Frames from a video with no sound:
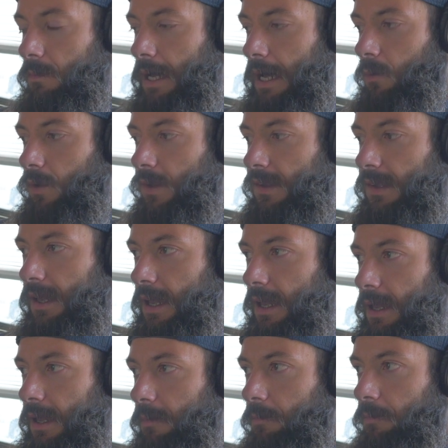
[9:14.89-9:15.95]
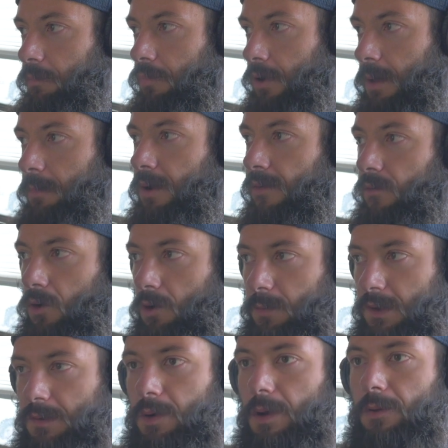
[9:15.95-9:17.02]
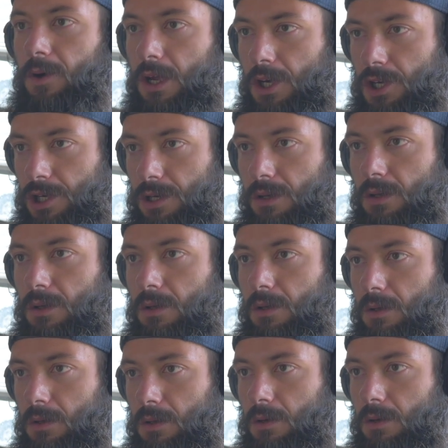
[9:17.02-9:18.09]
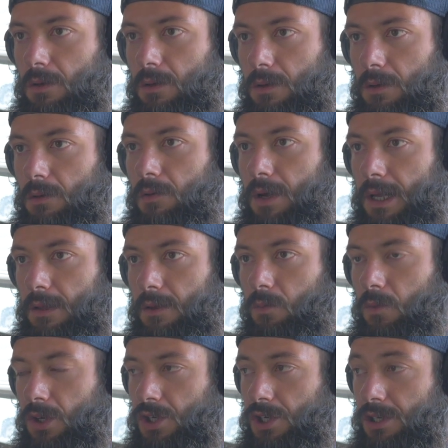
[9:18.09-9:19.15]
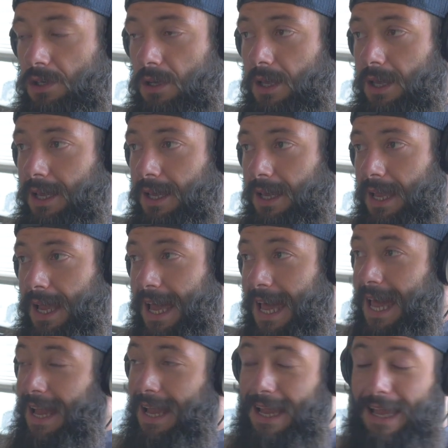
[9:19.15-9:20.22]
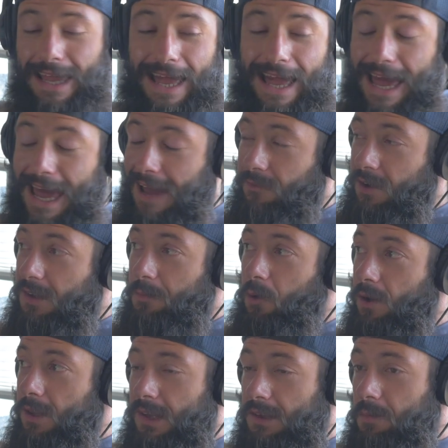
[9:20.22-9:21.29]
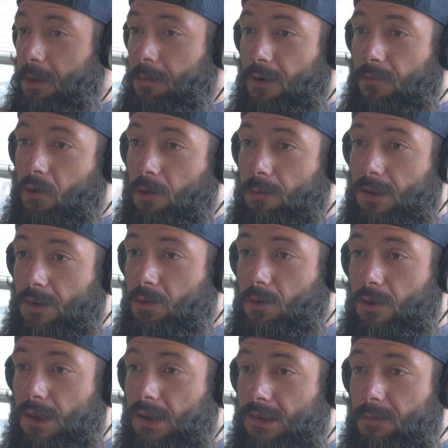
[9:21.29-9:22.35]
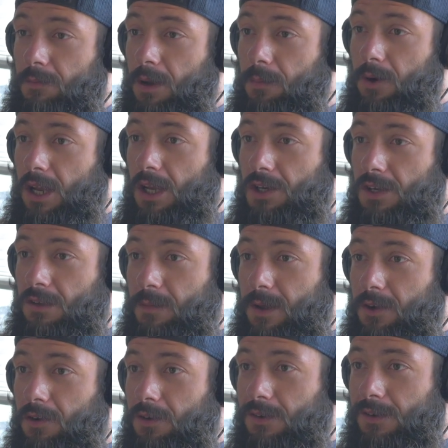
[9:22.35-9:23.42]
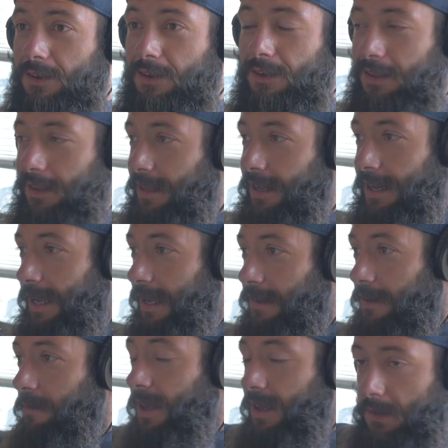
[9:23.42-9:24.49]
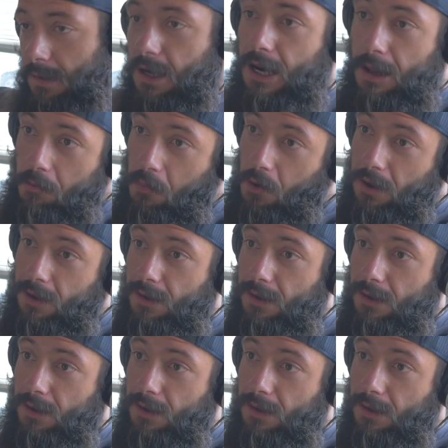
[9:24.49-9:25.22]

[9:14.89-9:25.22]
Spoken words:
I would say pre-performance preparation, right? Yep. Which every sport has pre-performance routines and preparations because there needs to be a starting point.